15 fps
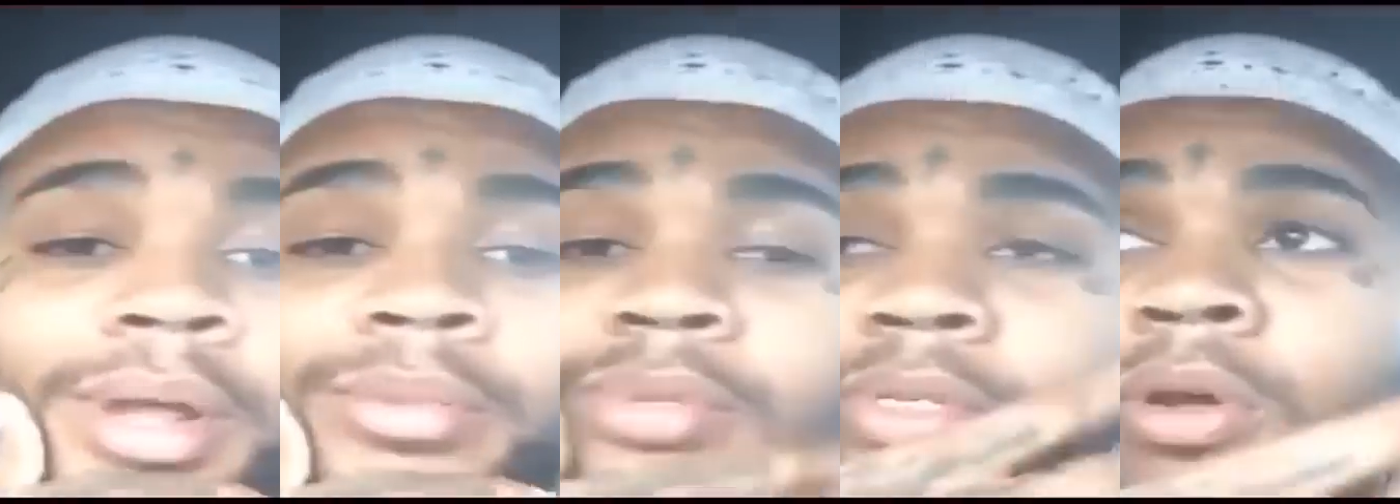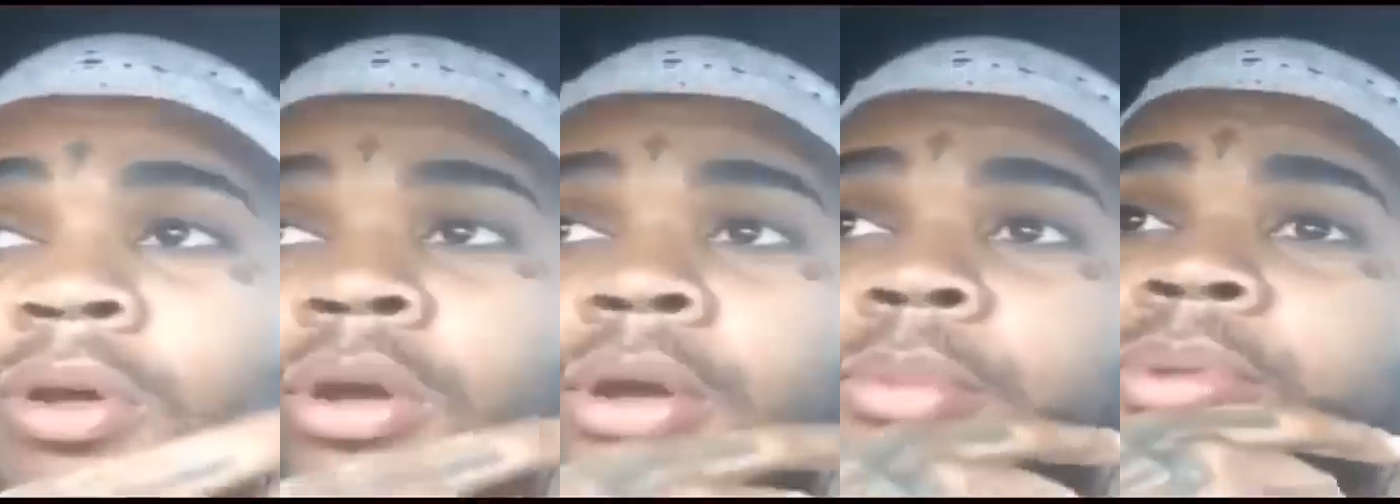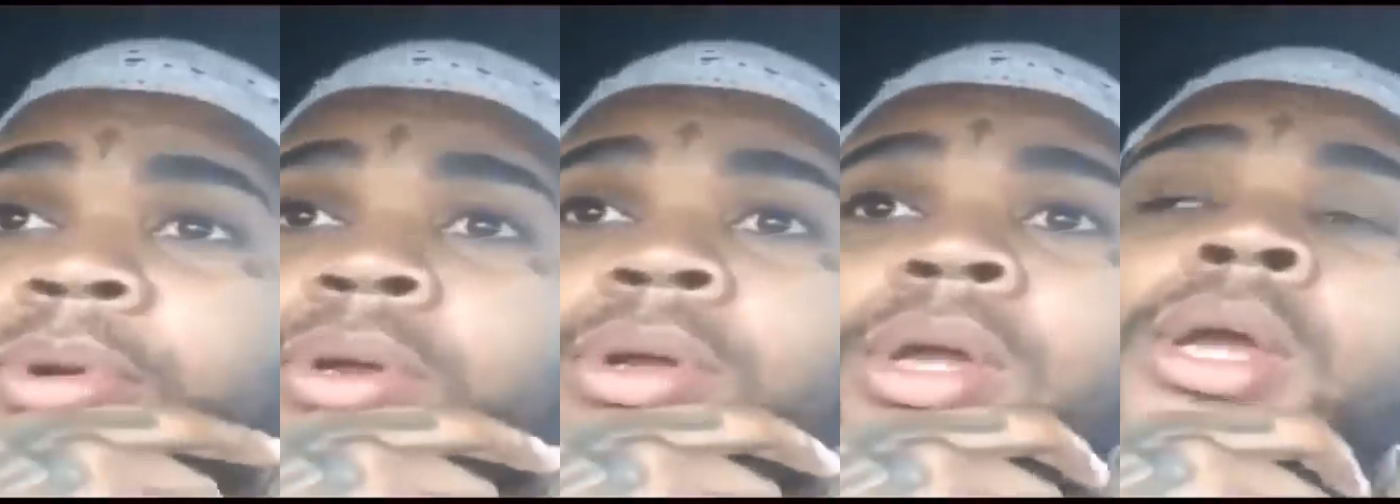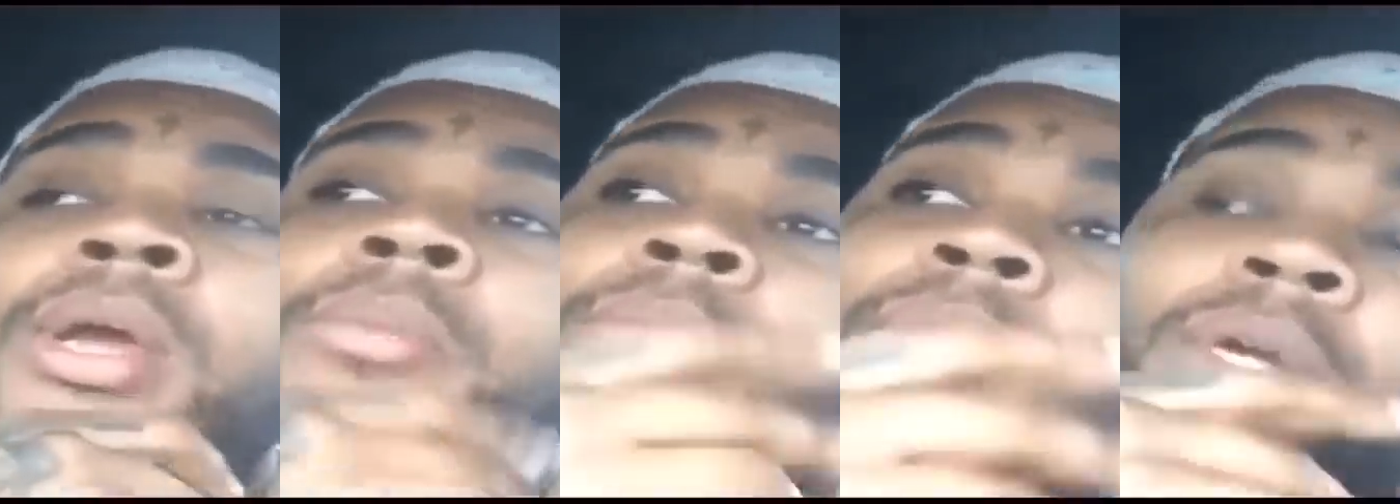I'm sorry, but
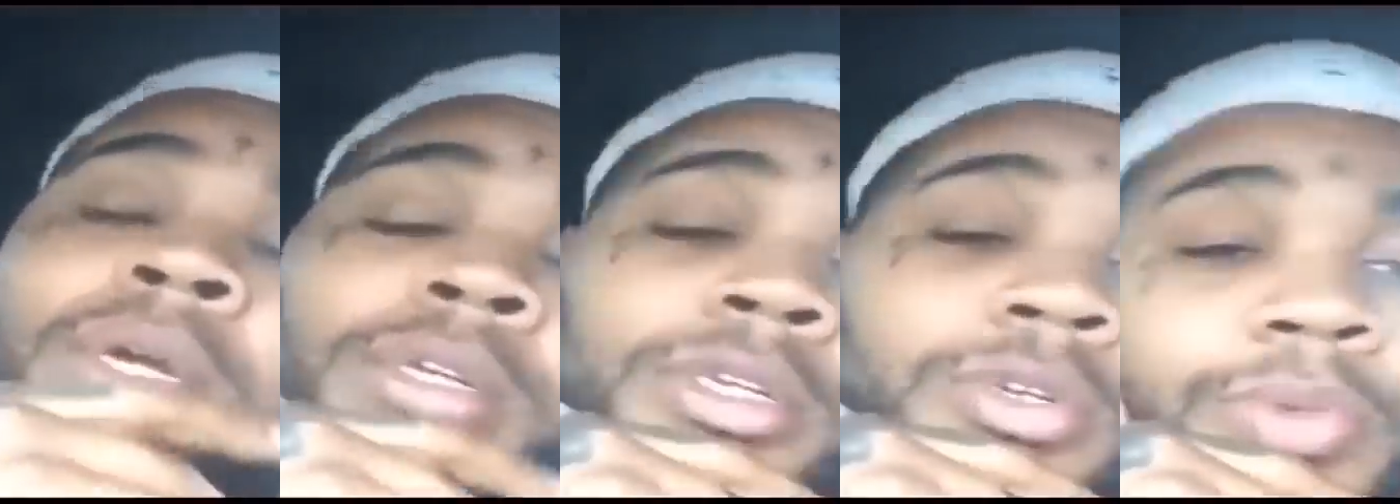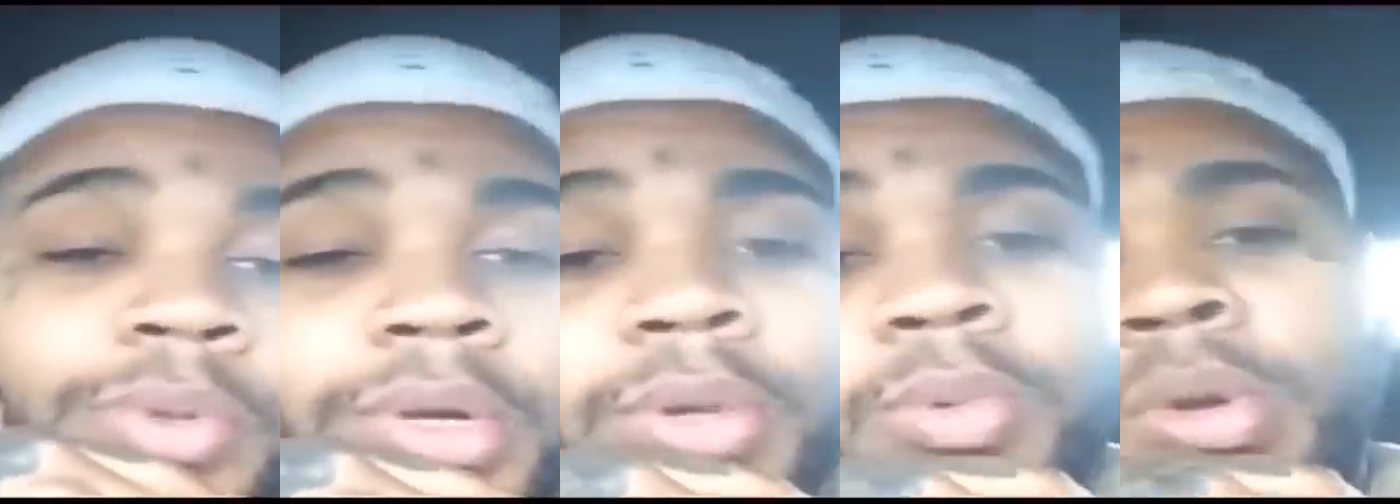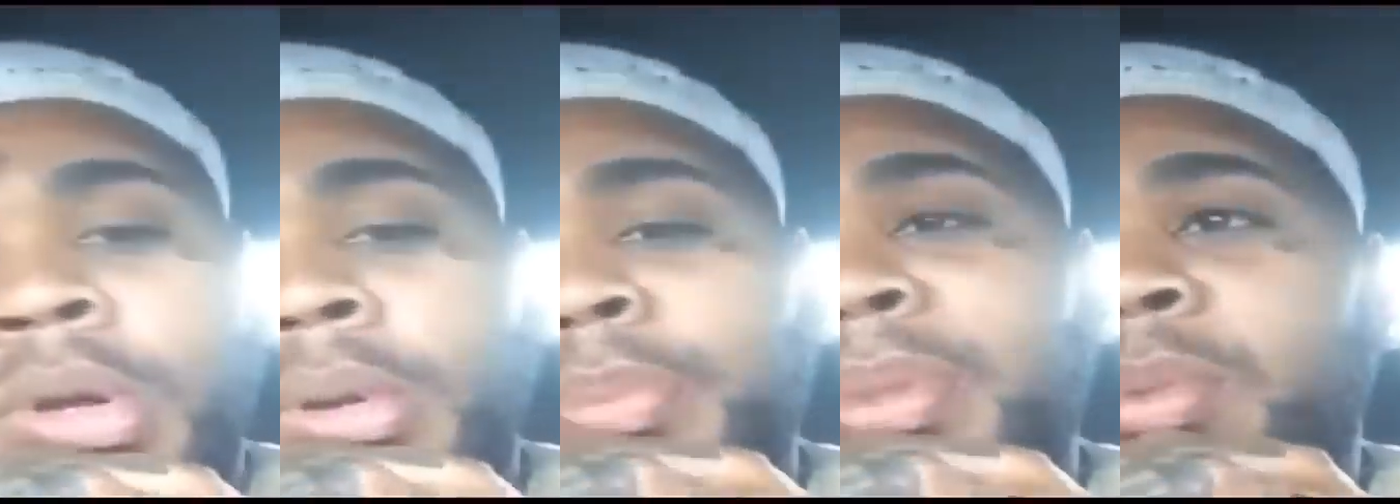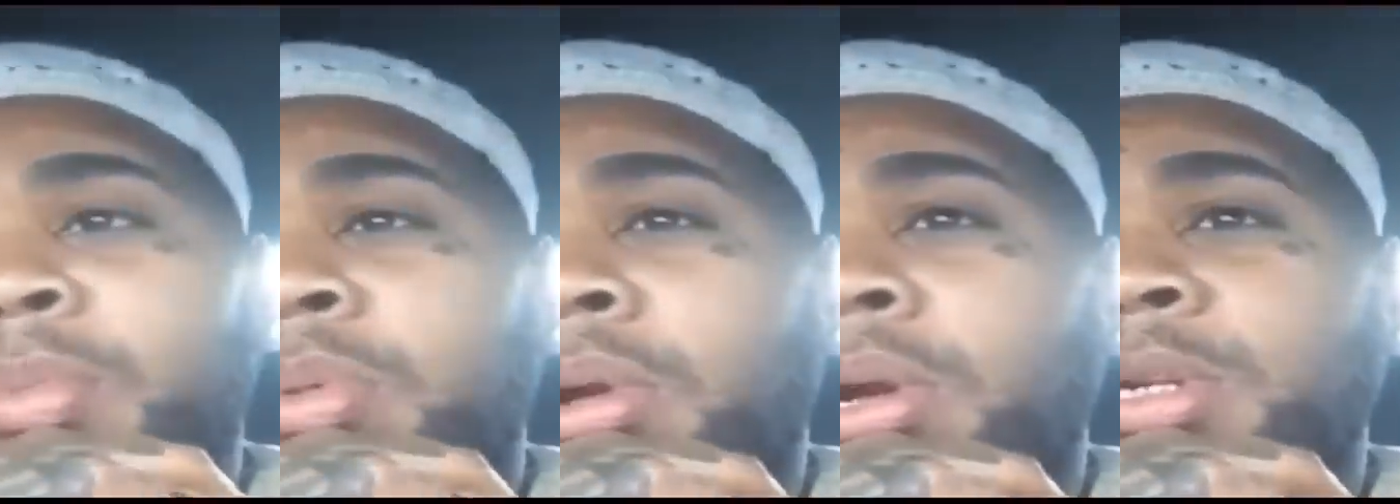nigga just really wanted
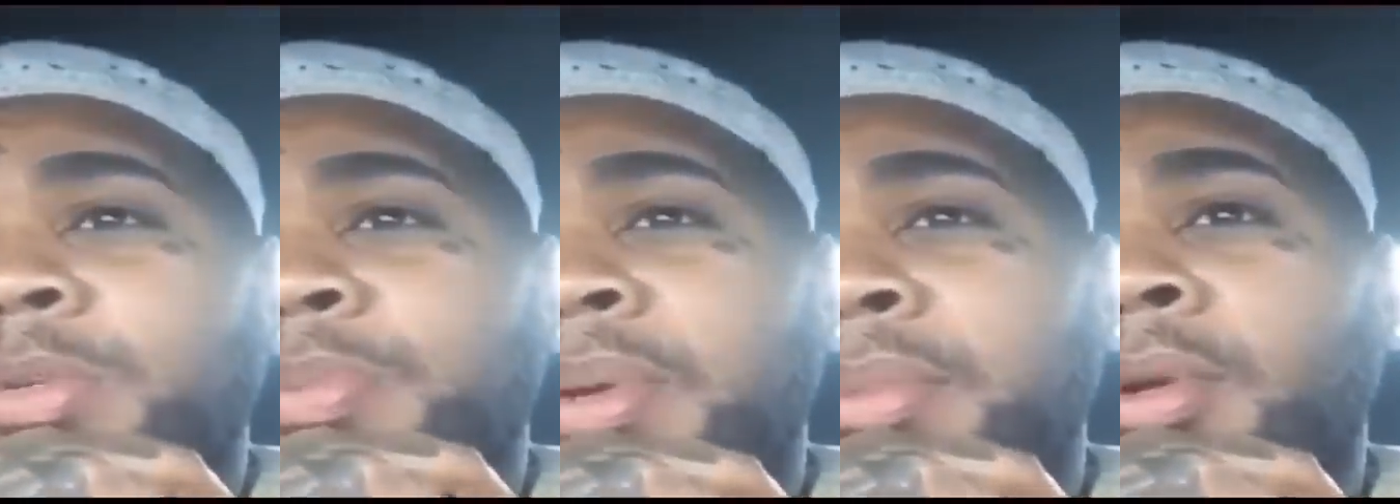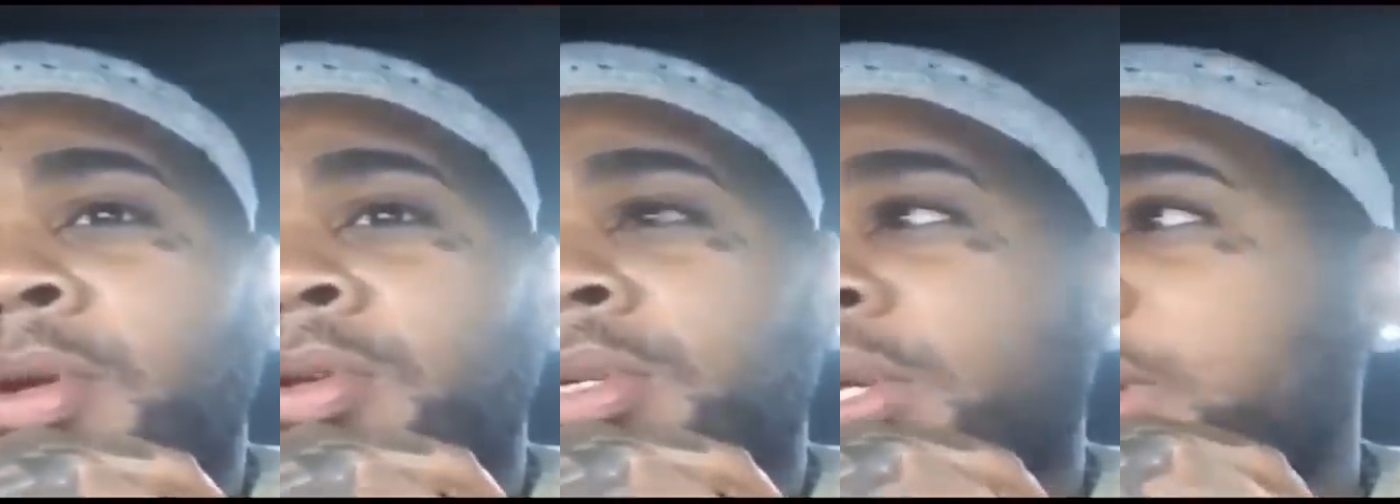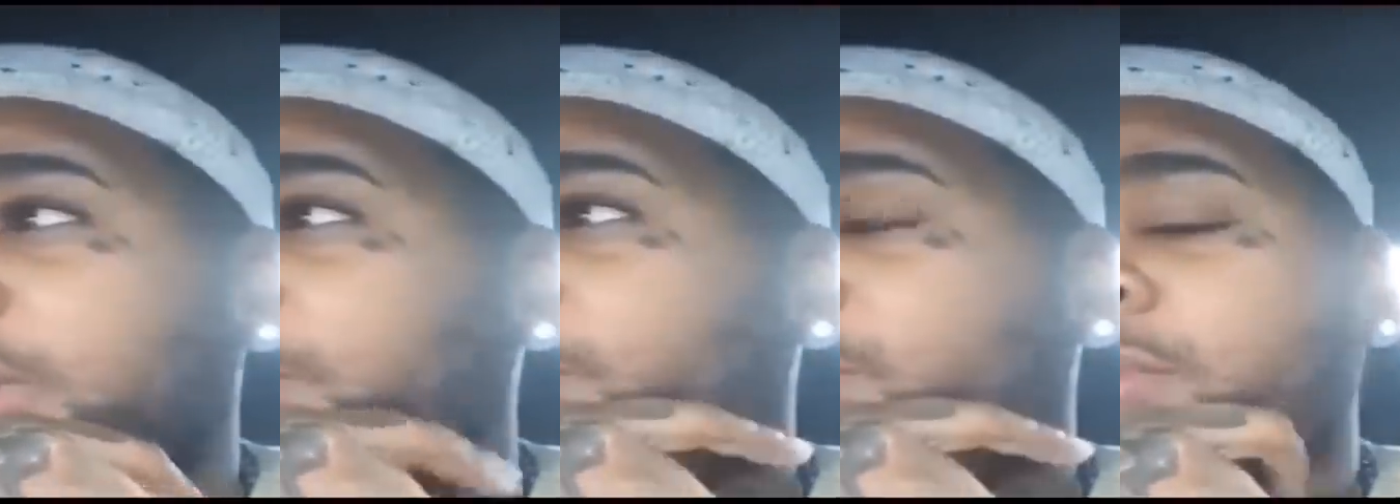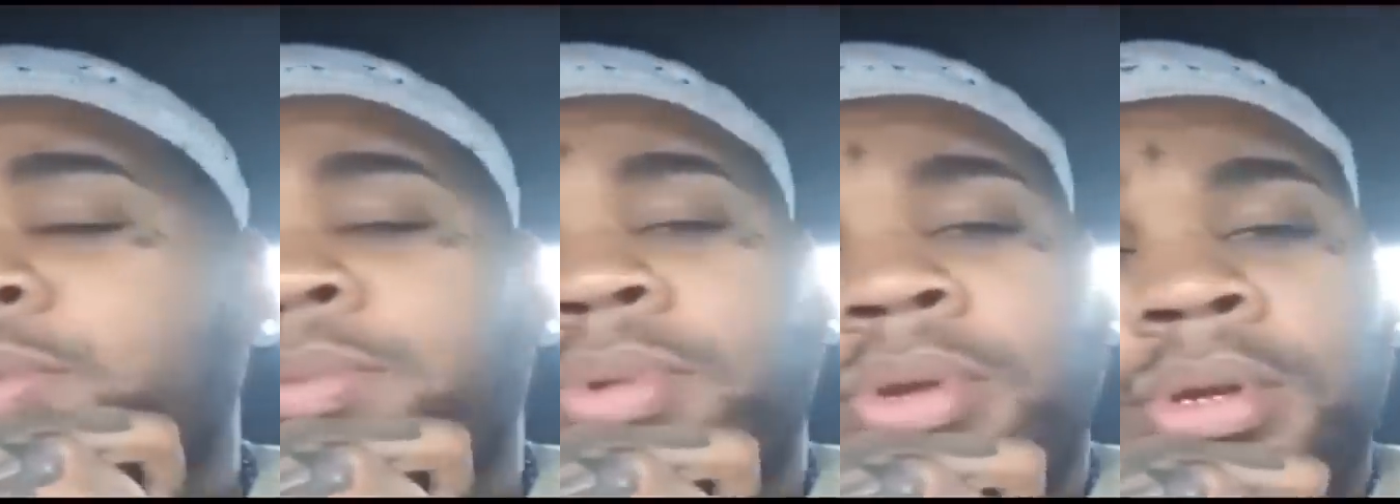Big Brother to spend more time with
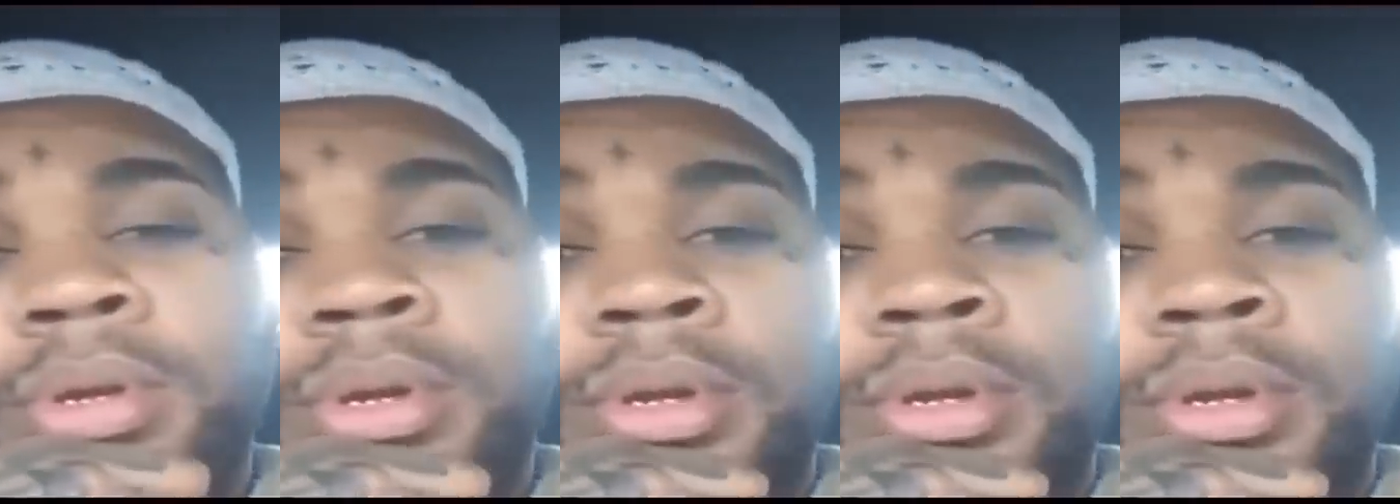him, bro.